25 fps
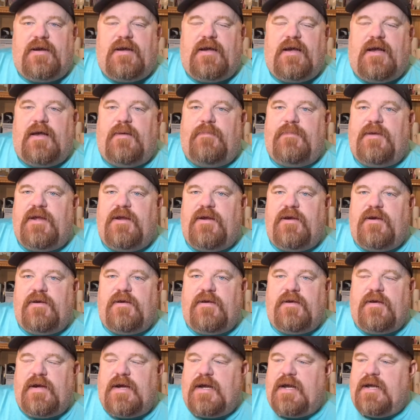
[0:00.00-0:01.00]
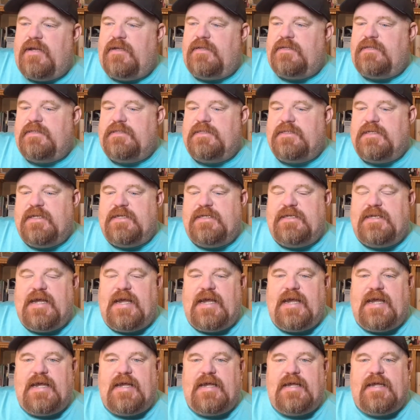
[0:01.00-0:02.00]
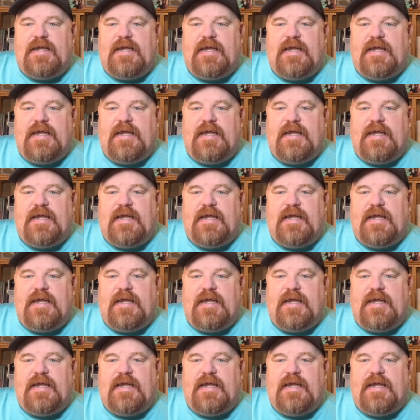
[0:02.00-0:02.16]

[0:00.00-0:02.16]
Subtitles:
I'm here today,